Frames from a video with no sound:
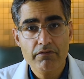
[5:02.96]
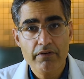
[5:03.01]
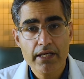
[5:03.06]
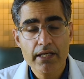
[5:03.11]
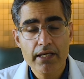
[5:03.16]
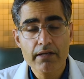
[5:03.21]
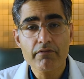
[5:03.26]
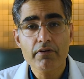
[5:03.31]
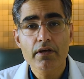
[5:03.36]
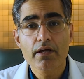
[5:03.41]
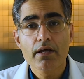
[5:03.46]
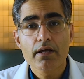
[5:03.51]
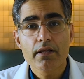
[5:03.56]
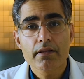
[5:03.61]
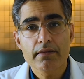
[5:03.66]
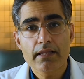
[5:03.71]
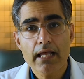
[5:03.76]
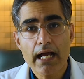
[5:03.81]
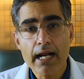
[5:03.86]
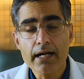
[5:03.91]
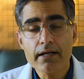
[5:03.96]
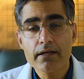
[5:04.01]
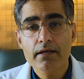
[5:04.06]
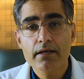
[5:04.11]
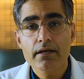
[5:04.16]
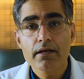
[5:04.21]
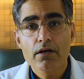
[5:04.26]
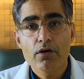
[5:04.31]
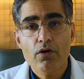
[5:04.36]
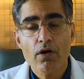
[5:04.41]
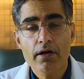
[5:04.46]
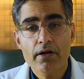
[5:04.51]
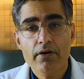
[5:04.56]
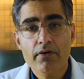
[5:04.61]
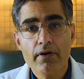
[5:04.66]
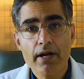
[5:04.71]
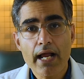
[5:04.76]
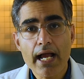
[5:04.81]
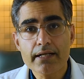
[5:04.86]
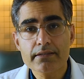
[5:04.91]
wave that
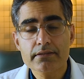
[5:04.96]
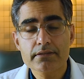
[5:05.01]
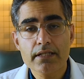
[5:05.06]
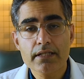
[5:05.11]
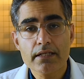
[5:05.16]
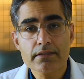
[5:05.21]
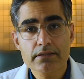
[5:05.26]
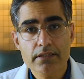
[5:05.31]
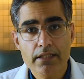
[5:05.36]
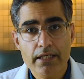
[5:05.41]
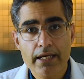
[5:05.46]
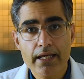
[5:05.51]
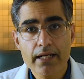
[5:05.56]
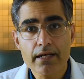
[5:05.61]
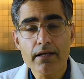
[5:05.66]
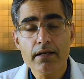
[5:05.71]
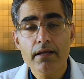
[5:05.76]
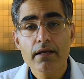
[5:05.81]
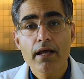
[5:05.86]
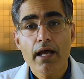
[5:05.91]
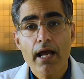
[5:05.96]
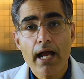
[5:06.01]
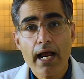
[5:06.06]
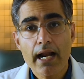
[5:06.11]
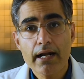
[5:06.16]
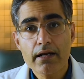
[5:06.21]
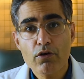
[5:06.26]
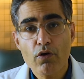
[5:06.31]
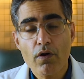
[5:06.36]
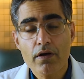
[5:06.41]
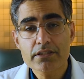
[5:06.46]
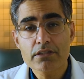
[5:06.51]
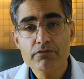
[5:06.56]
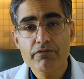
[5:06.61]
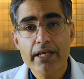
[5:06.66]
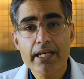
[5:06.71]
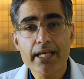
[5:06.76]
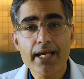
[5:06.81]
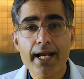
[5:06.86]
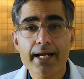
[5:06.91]
contracts the skin and causes
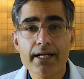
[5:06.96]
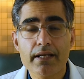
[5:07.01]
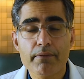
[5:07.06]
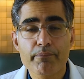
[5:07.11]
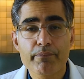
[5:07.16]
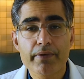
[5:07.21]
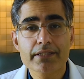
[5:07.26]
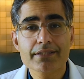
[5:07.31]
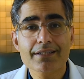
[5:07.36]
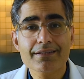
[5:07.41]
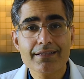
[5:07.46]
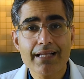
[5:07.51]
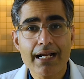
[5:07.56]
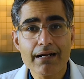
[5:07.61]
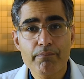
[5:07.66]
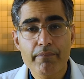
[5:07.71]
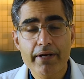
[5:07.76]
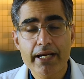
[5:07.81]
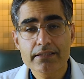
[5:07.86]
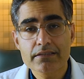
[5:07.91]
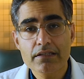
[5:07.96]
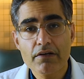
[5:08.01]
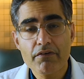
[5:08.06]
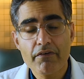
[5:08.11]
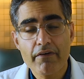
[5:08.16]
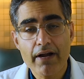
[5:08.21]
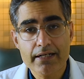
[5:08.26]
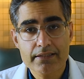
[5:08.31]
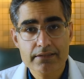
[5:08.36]
very high temperature that breaks the fat